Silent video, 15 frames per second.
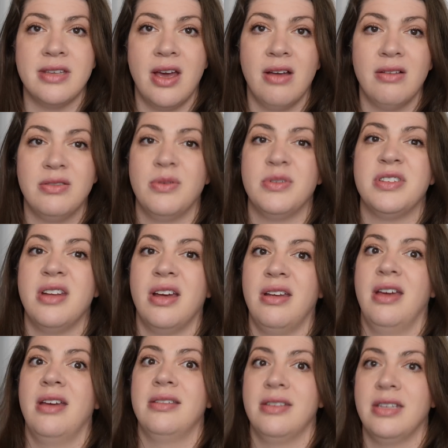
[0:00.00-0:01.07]
out so it's not
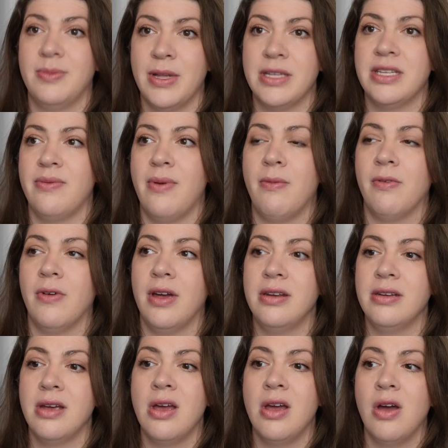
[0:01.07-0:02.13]
as expensive up
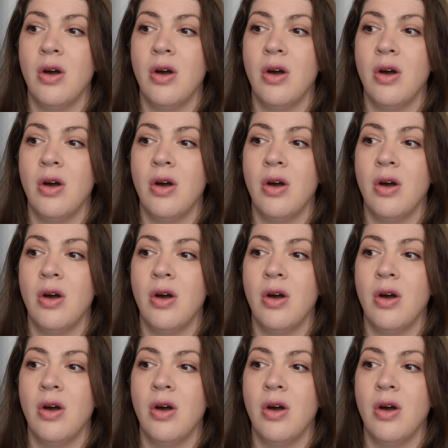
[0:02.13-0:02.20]
front?